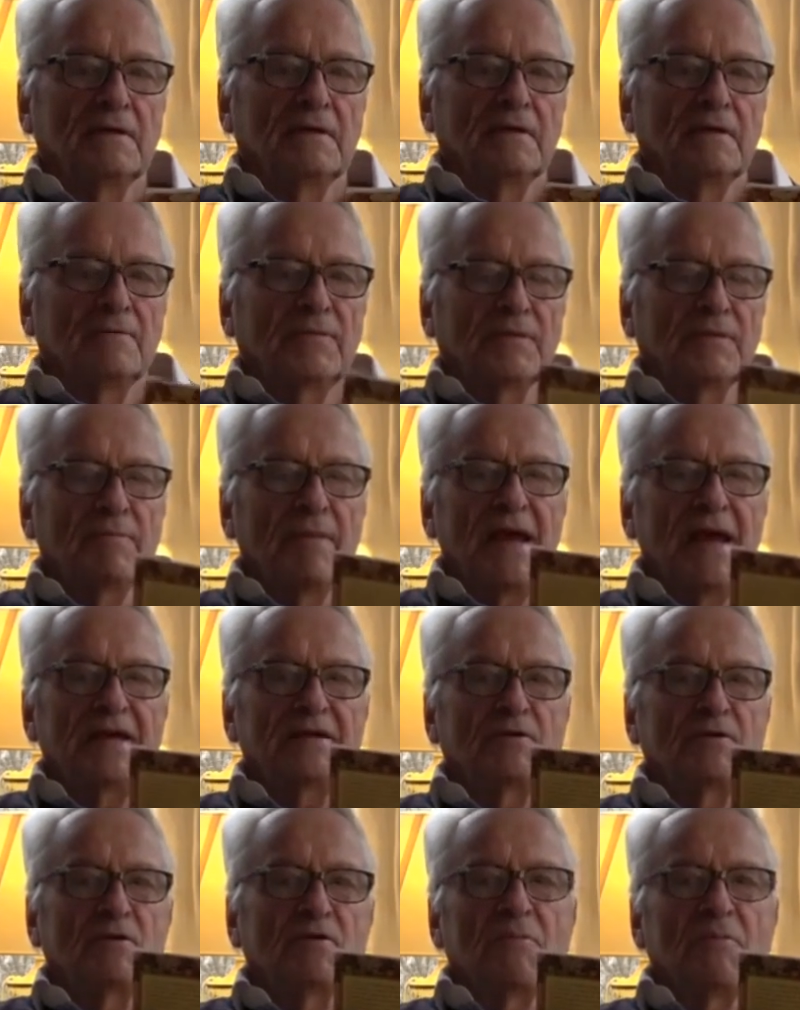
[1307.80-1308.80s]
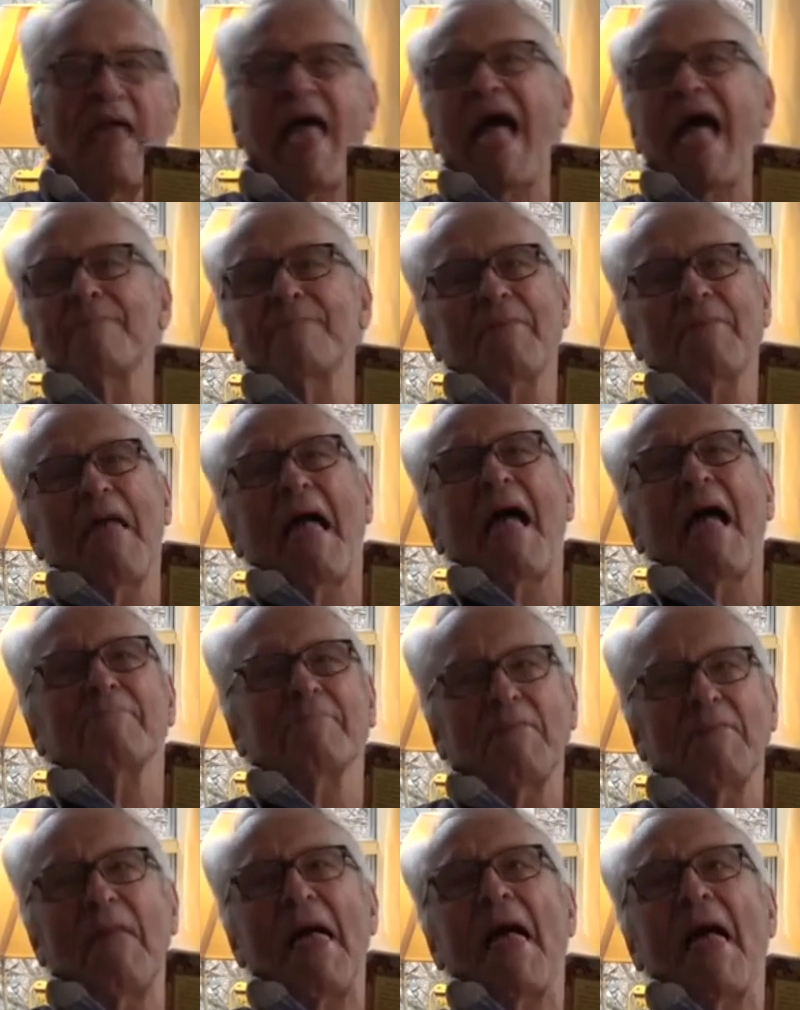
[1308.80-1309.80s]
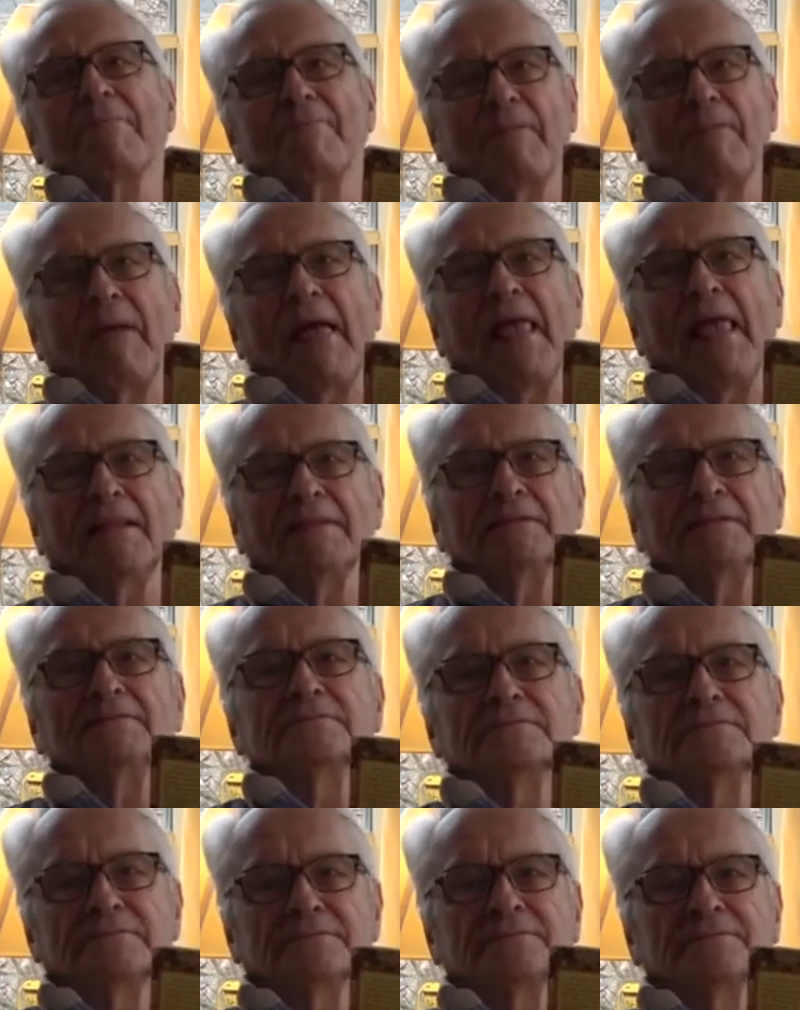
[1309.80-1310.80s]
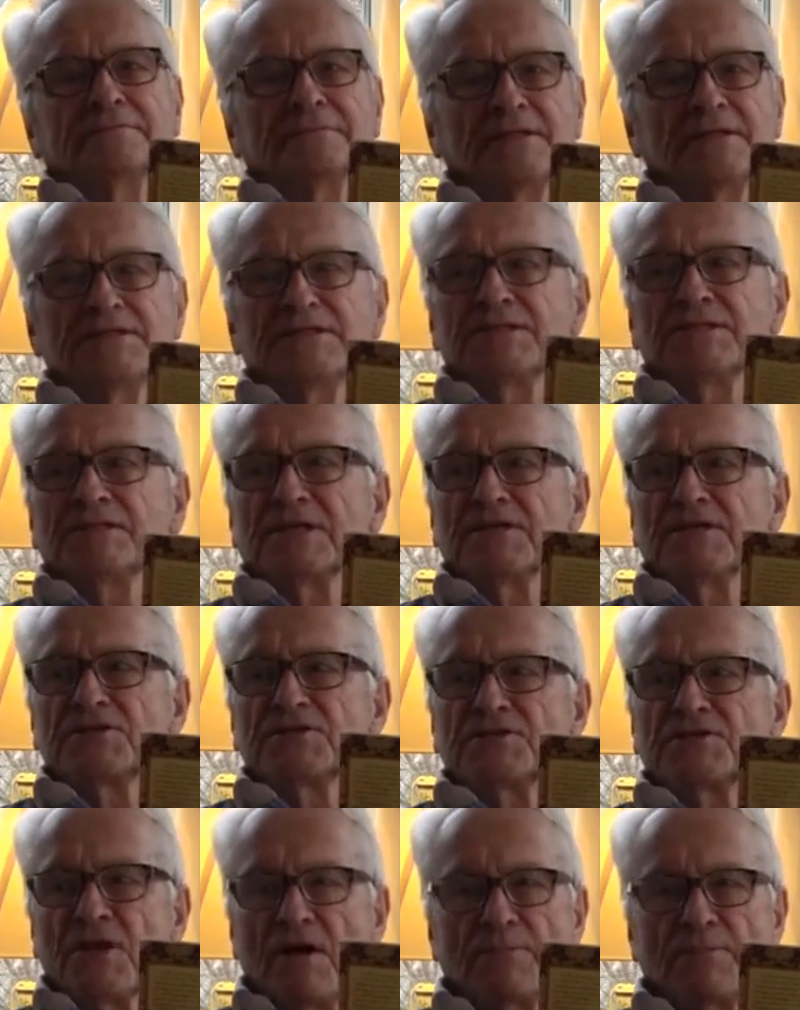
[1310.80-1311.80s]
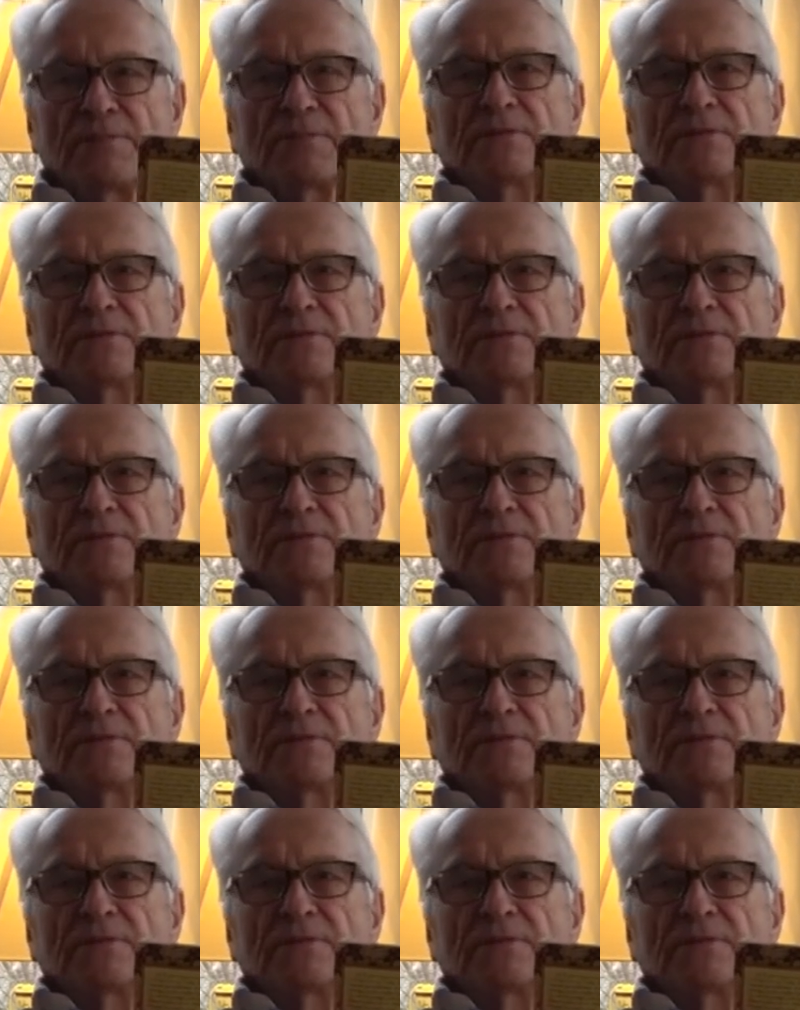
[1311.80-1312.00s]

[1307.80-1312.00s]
But men go, ba ba ba ba ba ba ba, and she says, stop.